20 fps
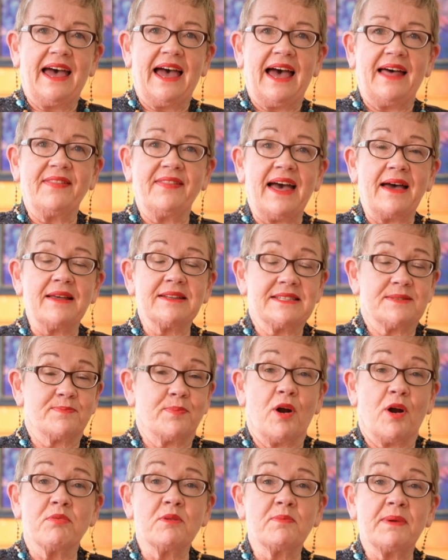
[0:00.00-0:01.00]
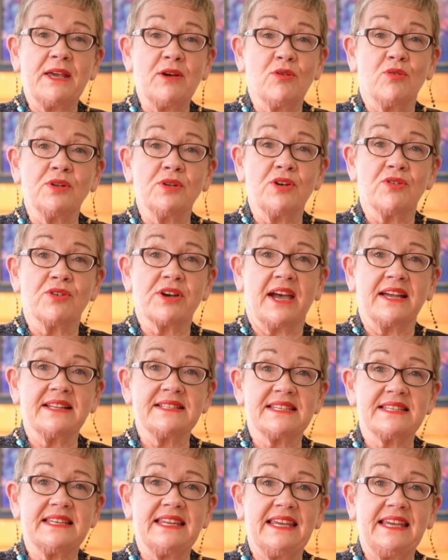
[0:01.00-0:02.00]
And that's probably all you're going
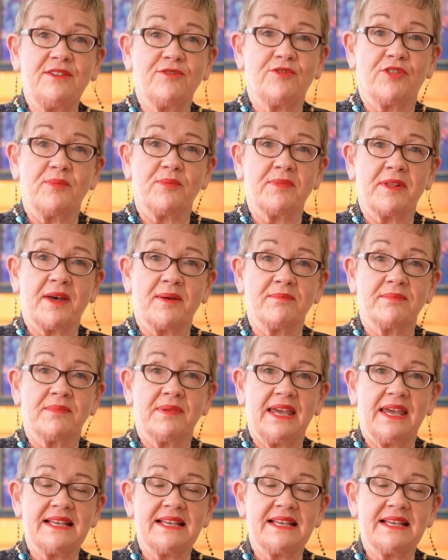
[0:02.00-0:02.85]
to need from them,